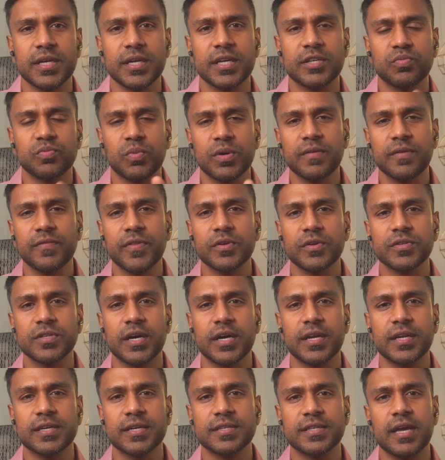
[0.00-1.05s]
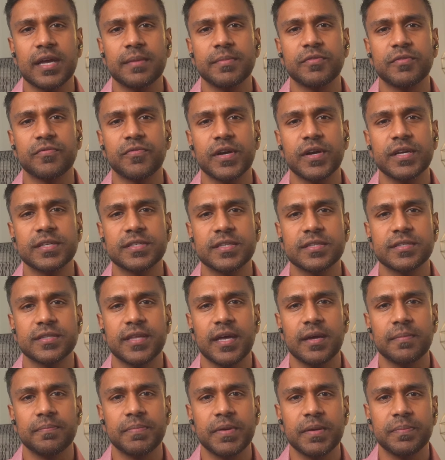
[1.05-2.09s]
is one of those unexamined phrases
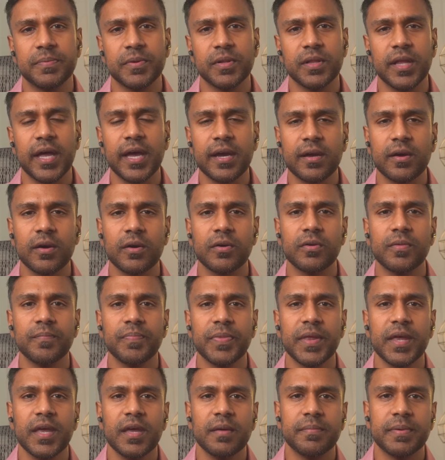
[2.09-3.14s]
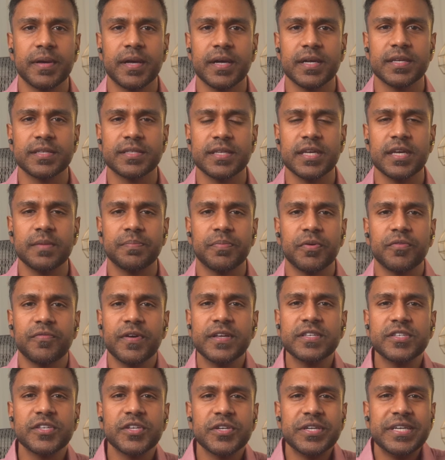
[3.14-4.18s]
that people echo because it prevents
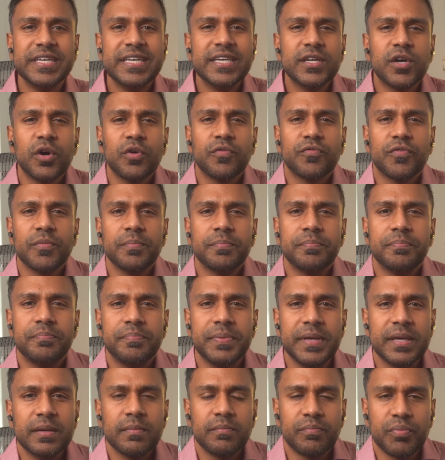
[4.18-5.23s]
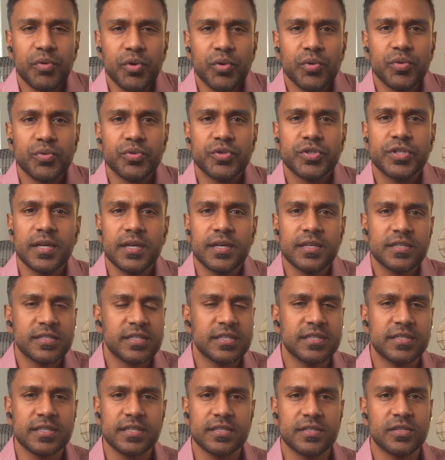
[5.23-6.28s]
their ego from being bruised, since
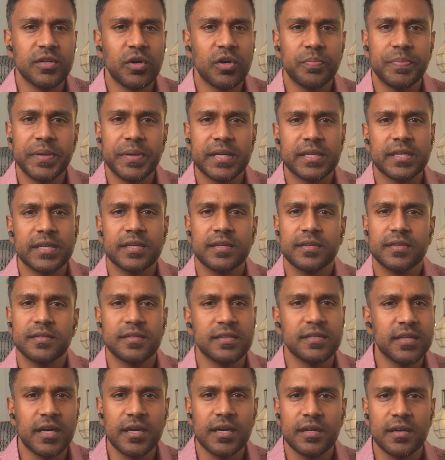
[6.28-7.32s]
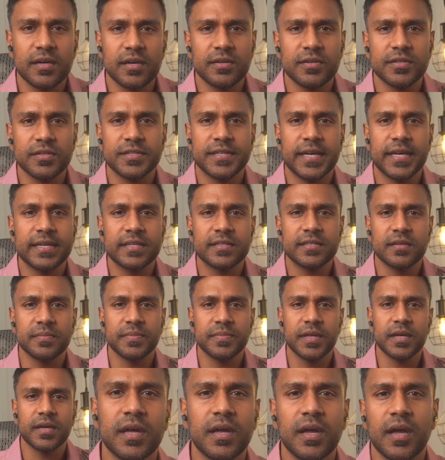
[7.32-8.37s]
it's no picnic to not understand
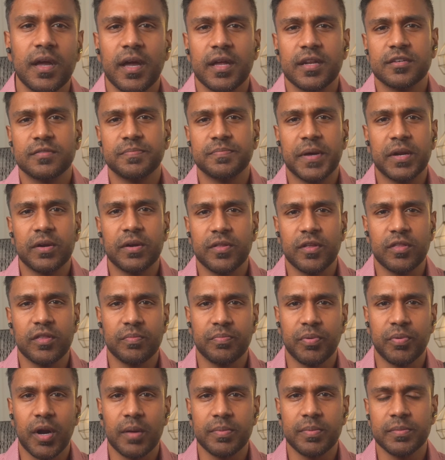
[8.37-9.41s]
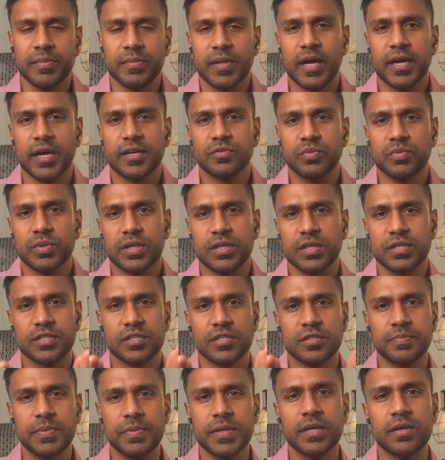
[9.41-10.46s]
something, and it's better that the problem lies with the
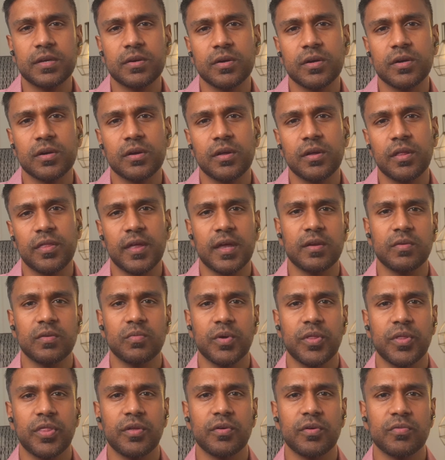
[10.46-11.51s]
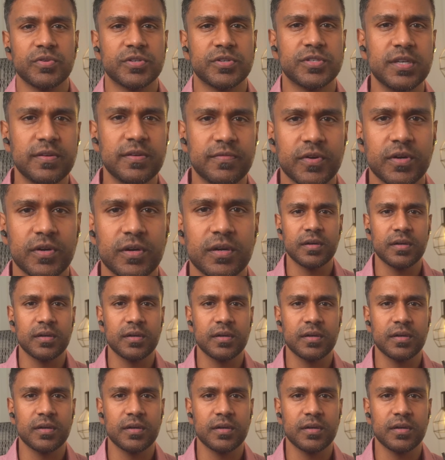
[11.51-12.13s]
speaker than with the receiver,